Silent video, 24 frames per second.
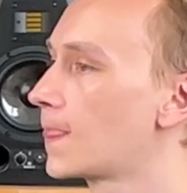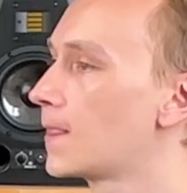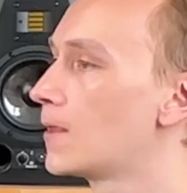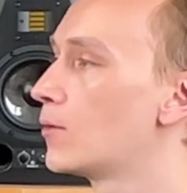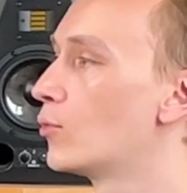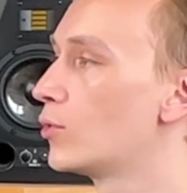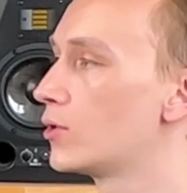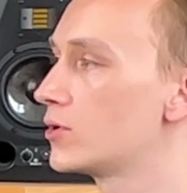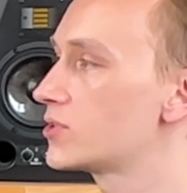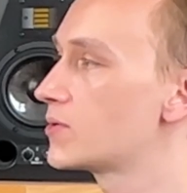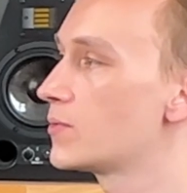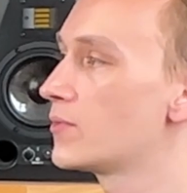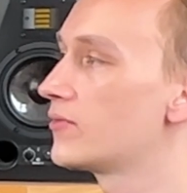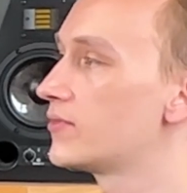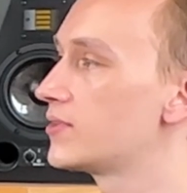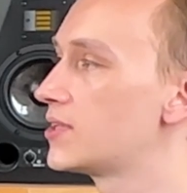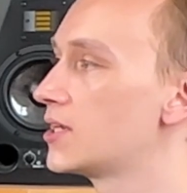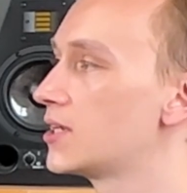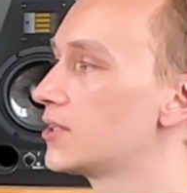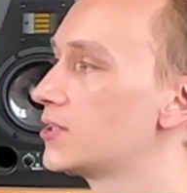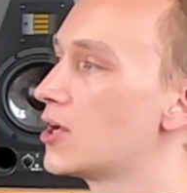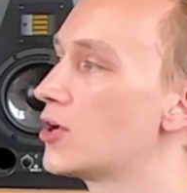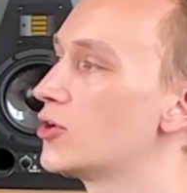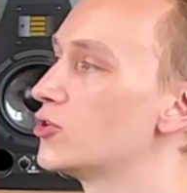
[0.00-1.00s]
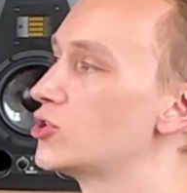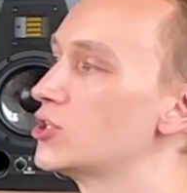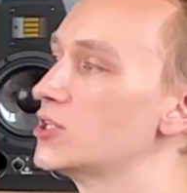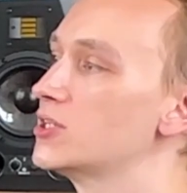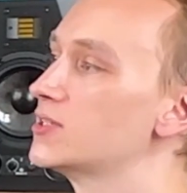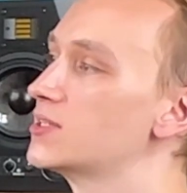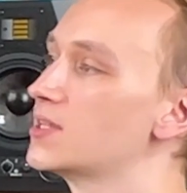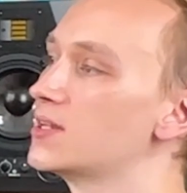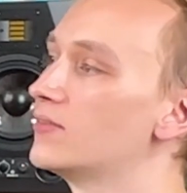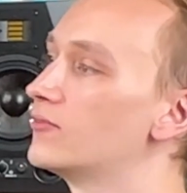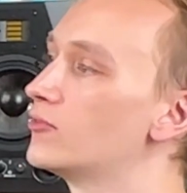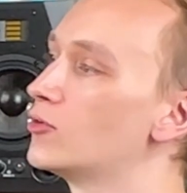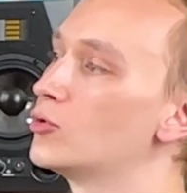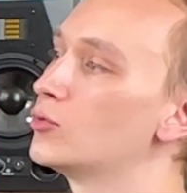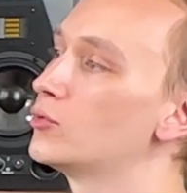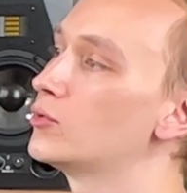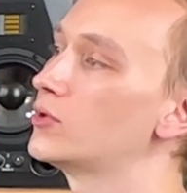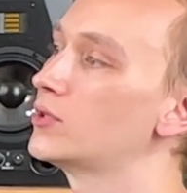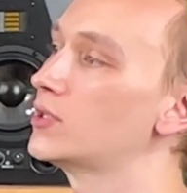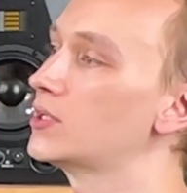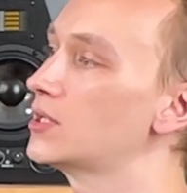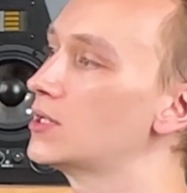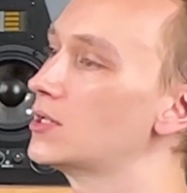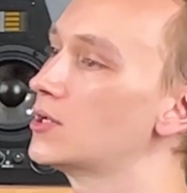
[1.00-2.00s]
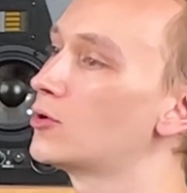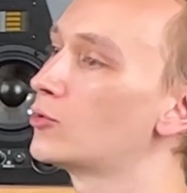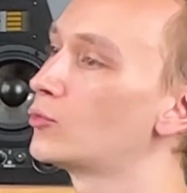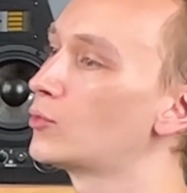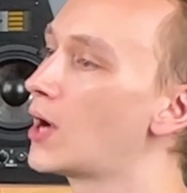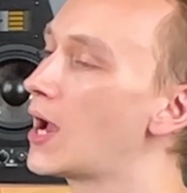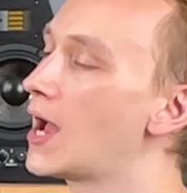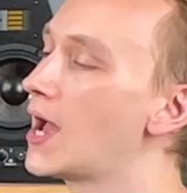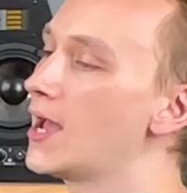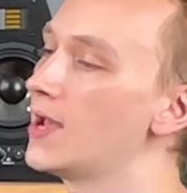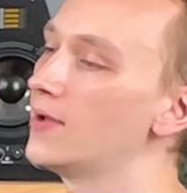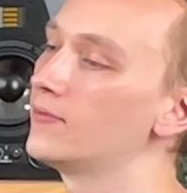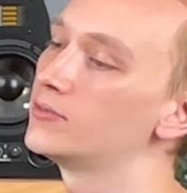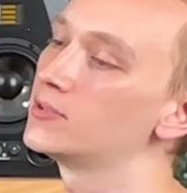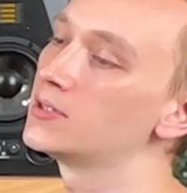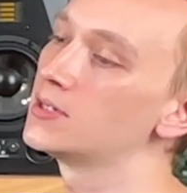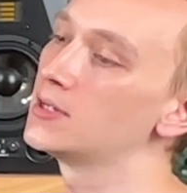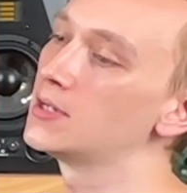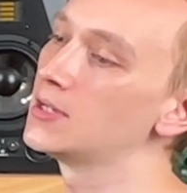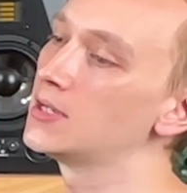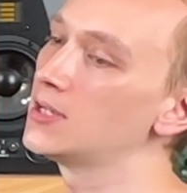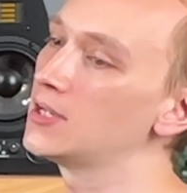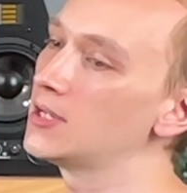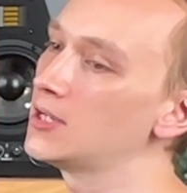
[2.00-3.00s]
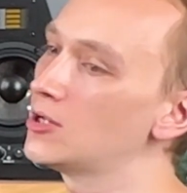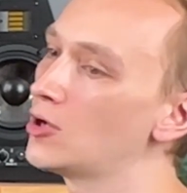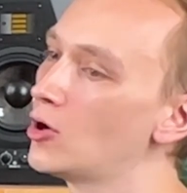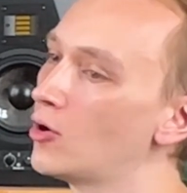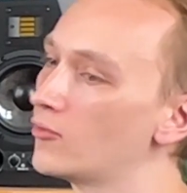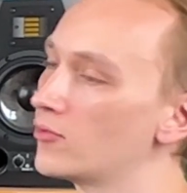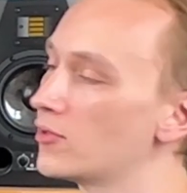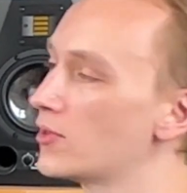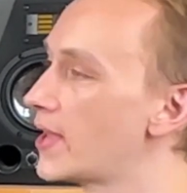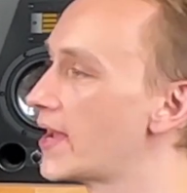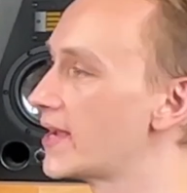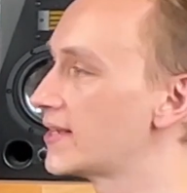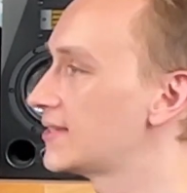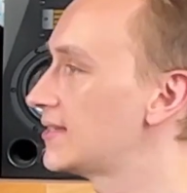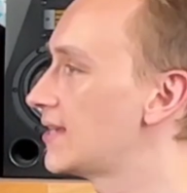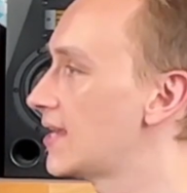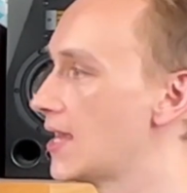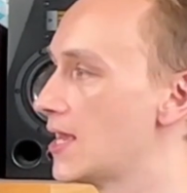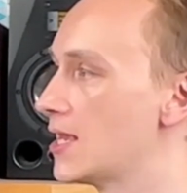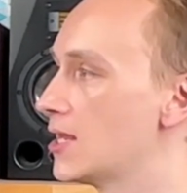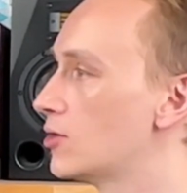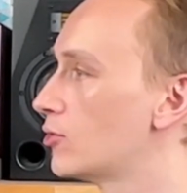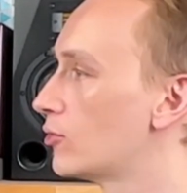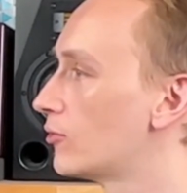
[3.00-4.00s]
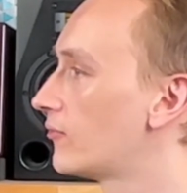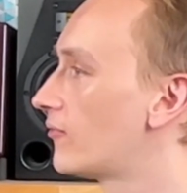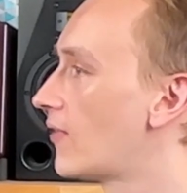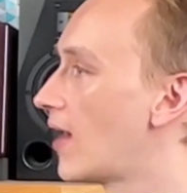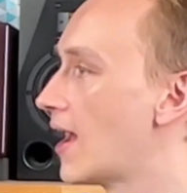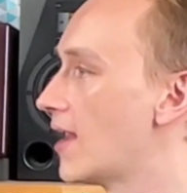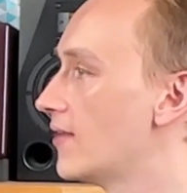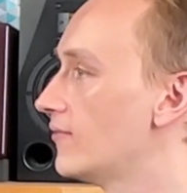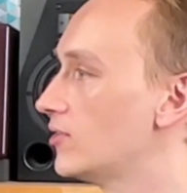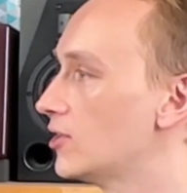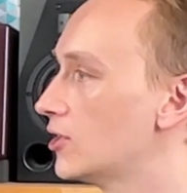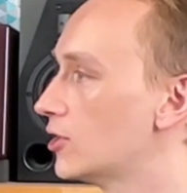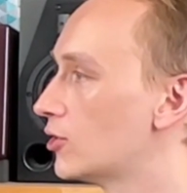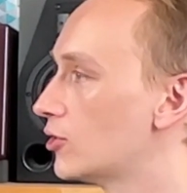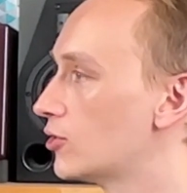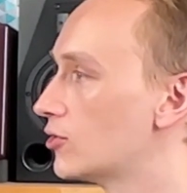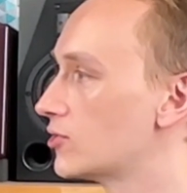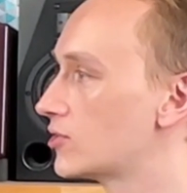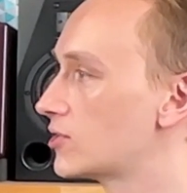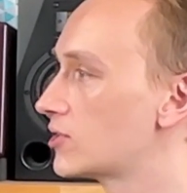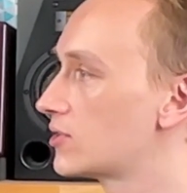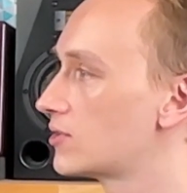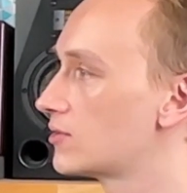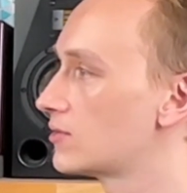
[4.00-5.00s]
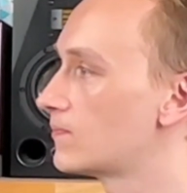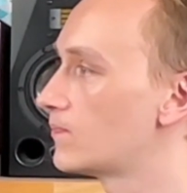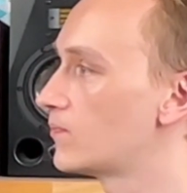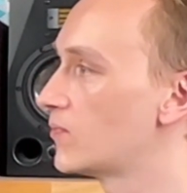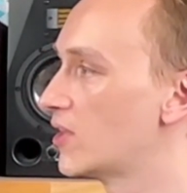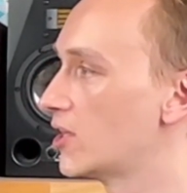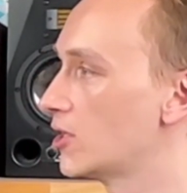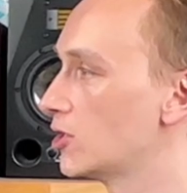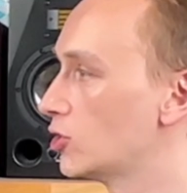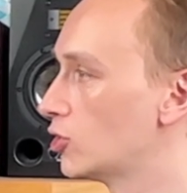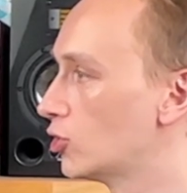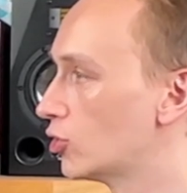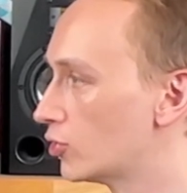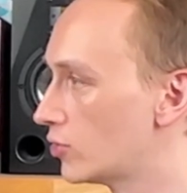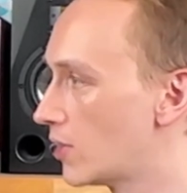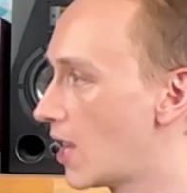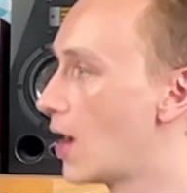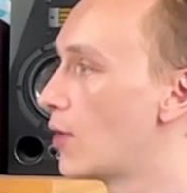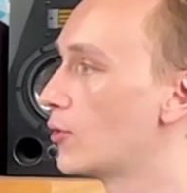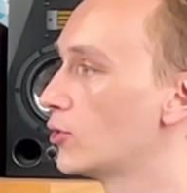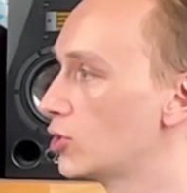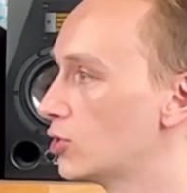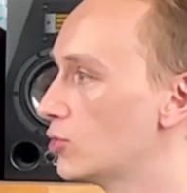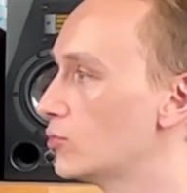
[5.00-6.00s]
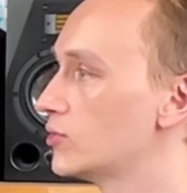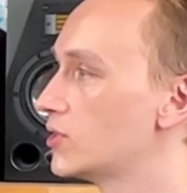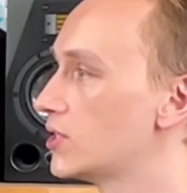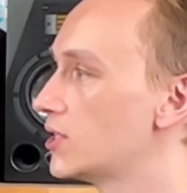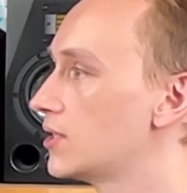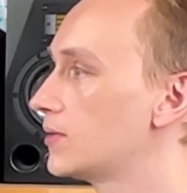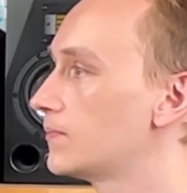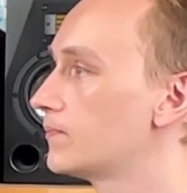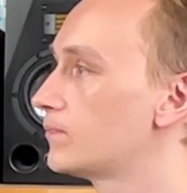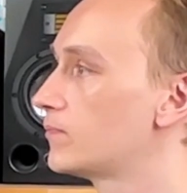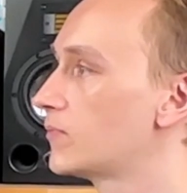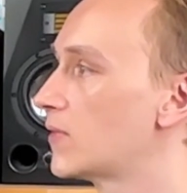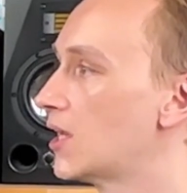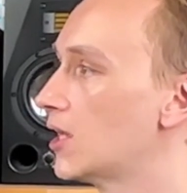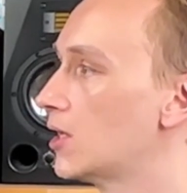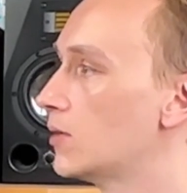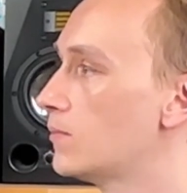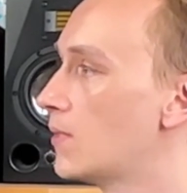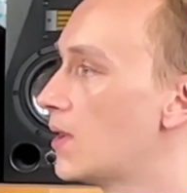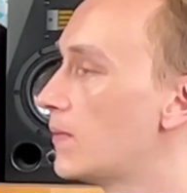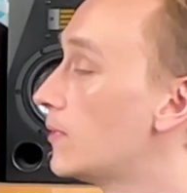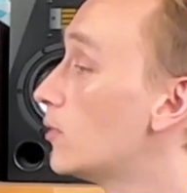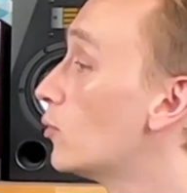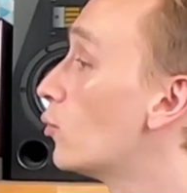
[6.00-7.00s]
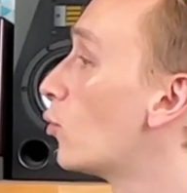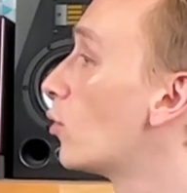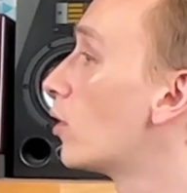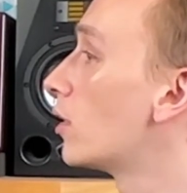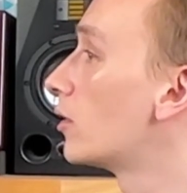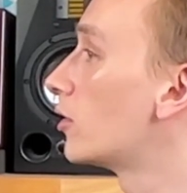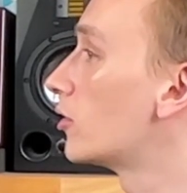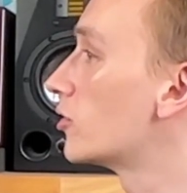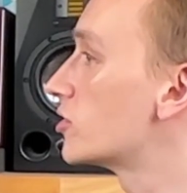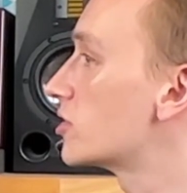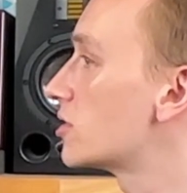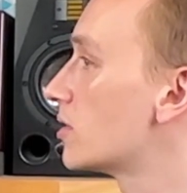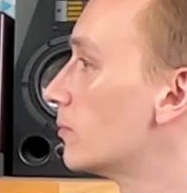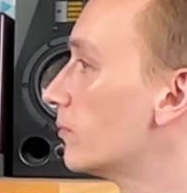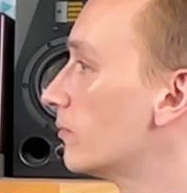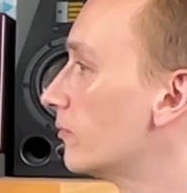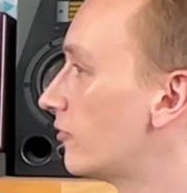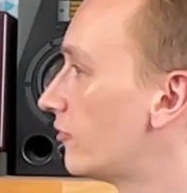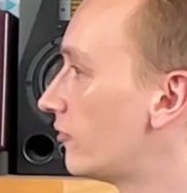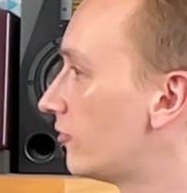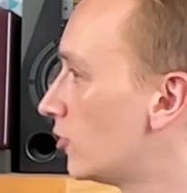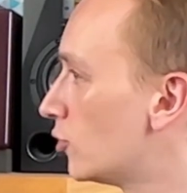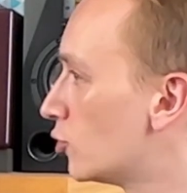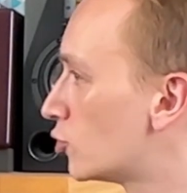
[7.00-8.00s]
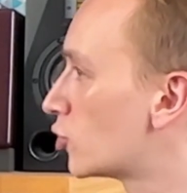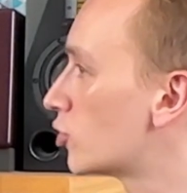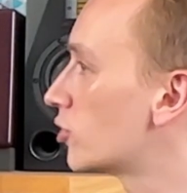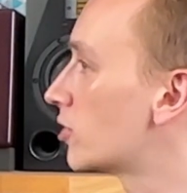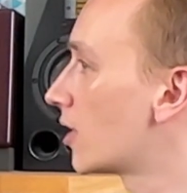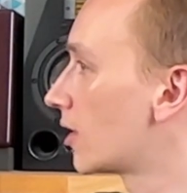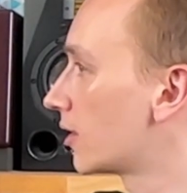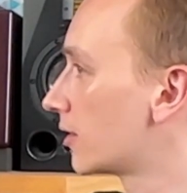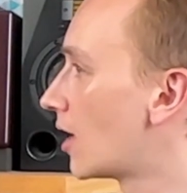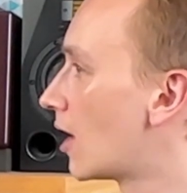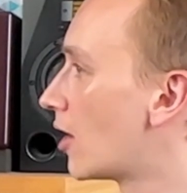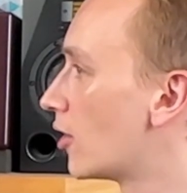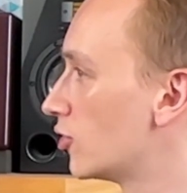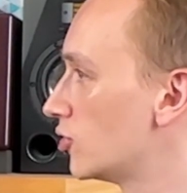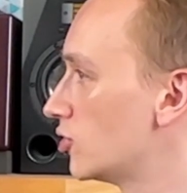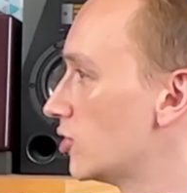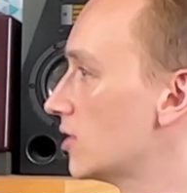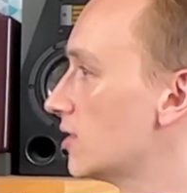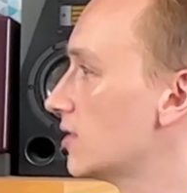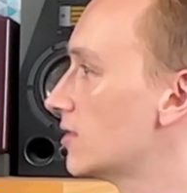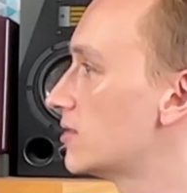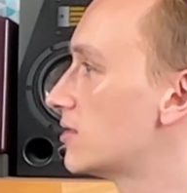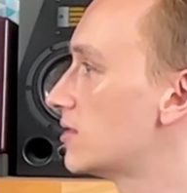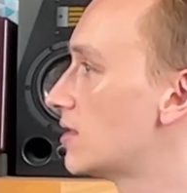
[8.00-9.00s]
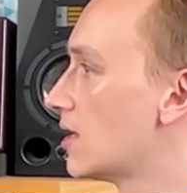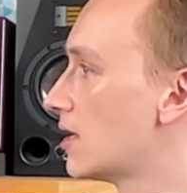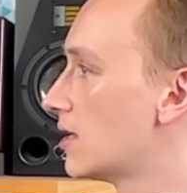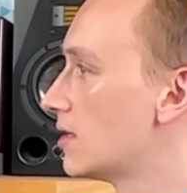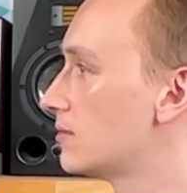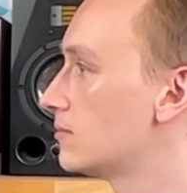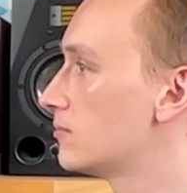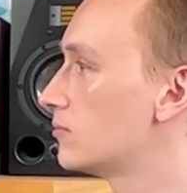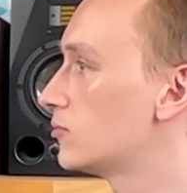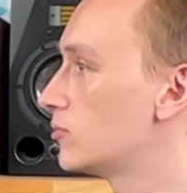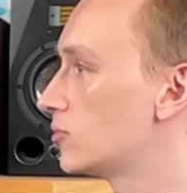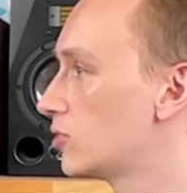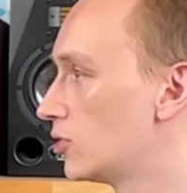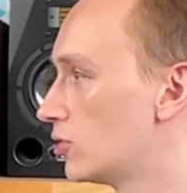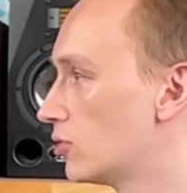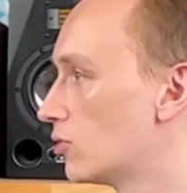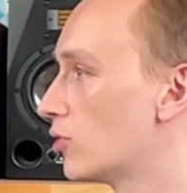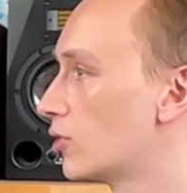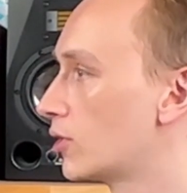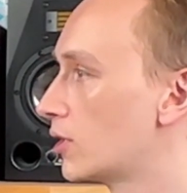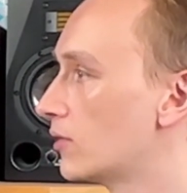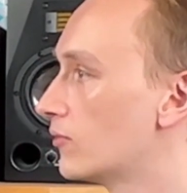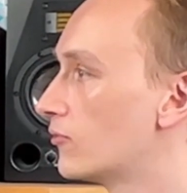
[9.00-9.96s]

What are some of the technologies that have only arrived over the last 10 or 5 years that you're now mm-hmm. using mm-hmm. and maybe what are some future technologies that you're looking